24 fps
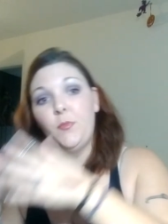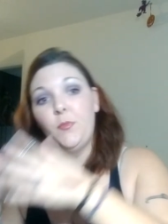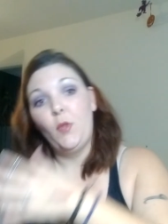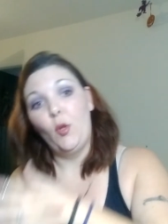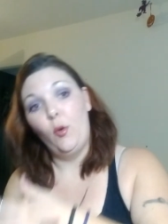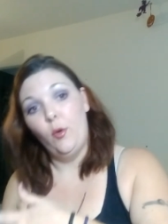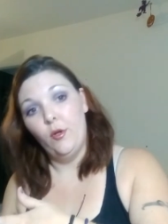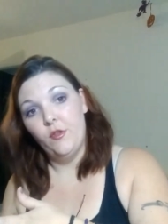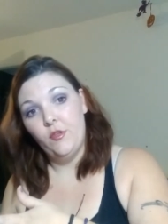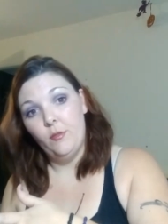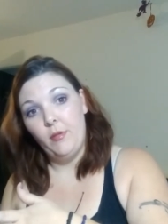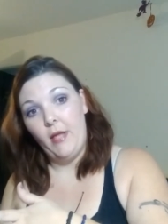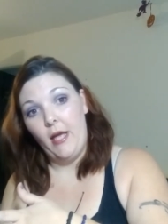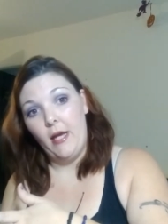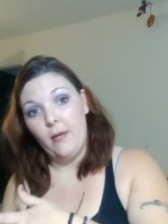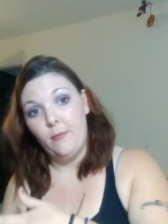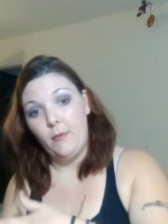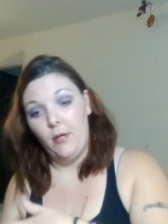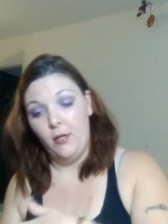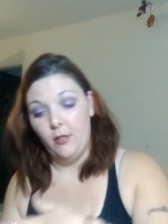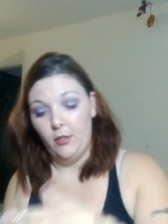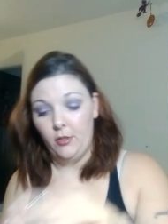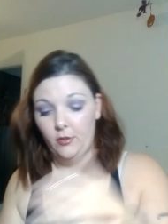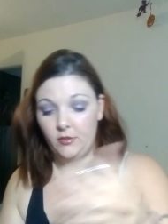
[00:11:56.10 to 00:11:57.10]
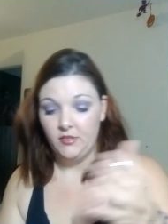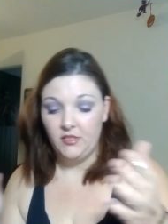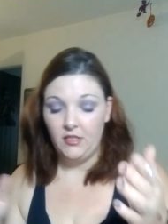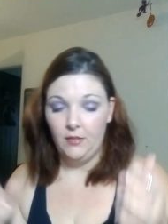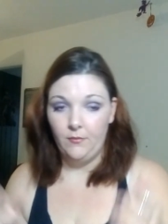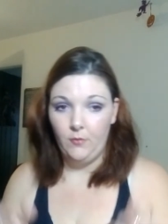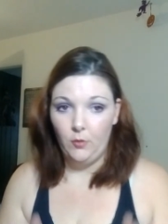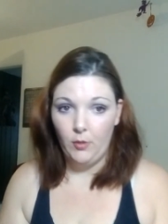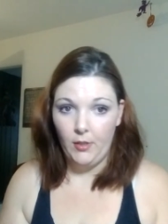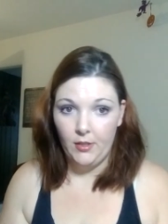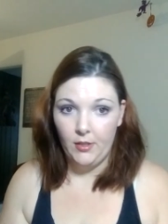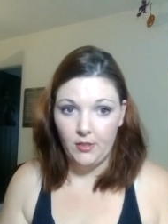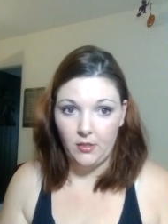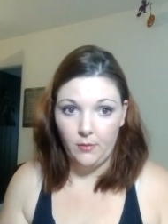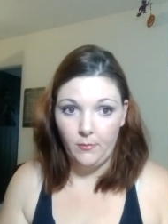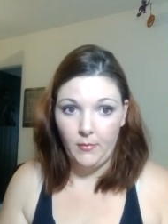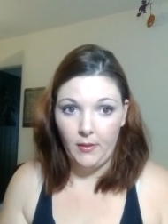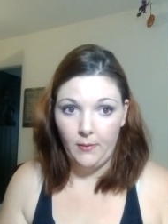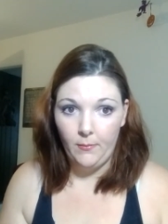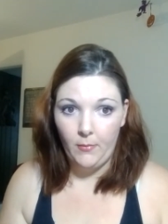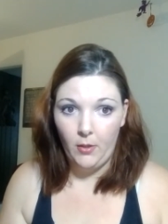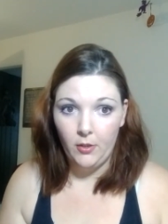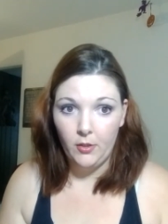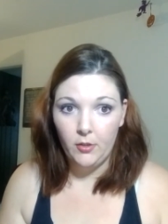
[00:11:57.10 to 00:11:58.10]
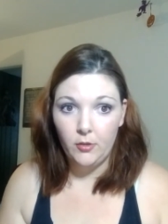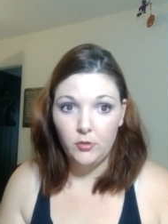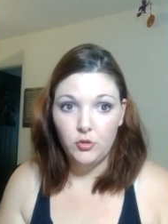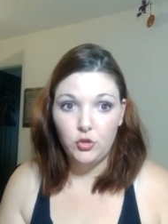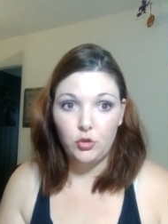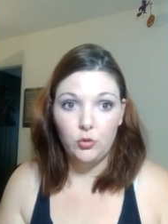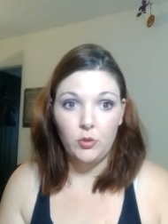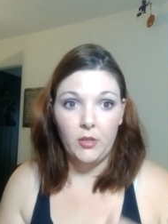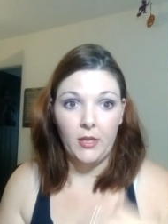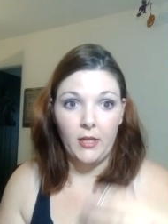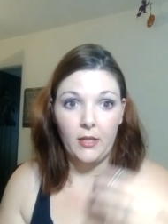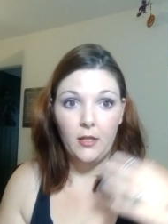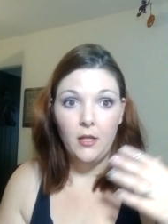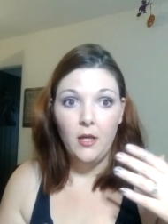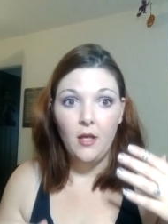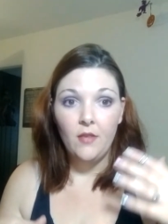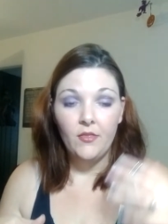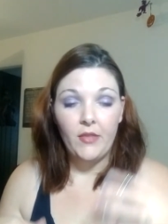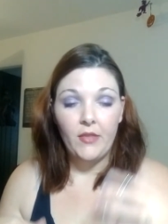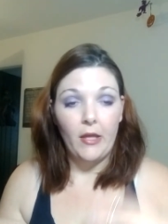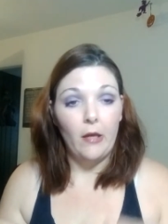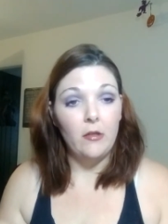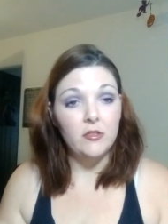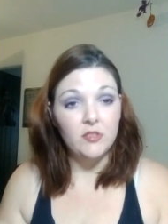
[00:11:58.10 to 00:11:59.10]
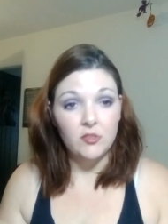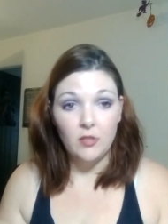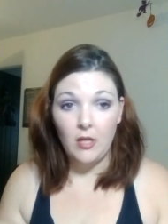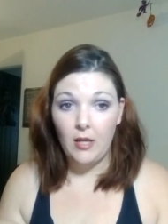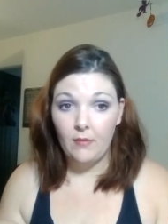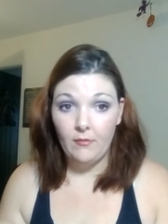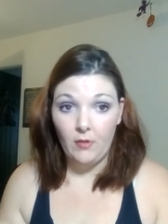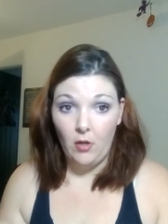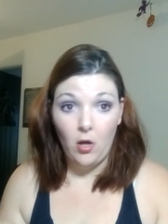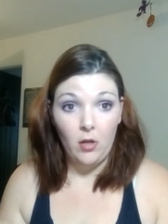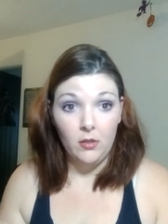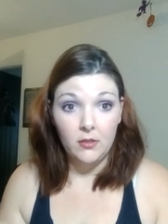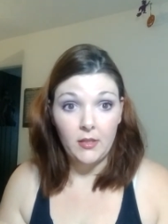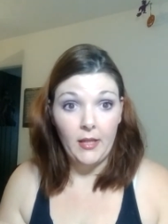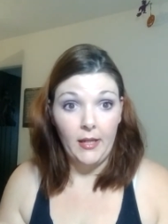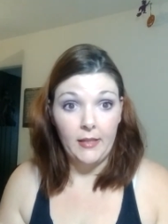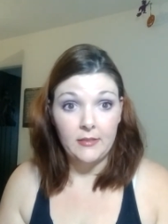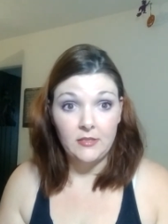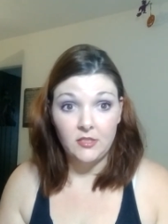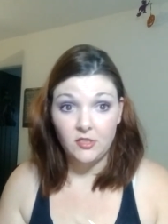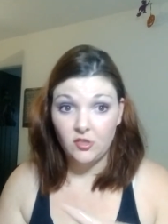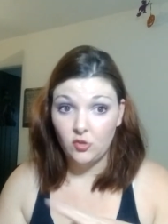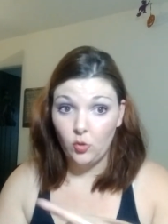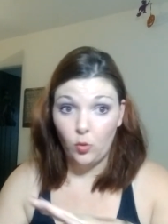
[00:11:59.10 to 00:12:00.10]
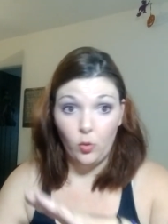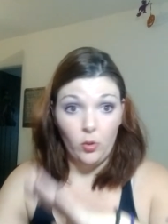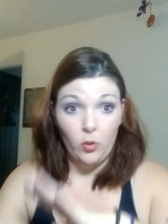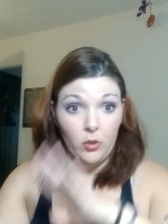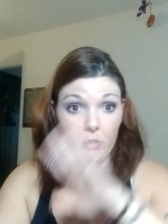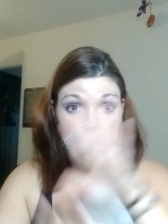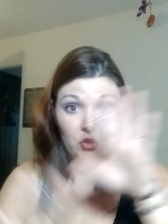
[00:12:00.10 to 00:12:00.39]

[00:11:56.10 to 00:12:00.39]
or the black mongoose. If you get the mint mongoose, you get, they also have an online store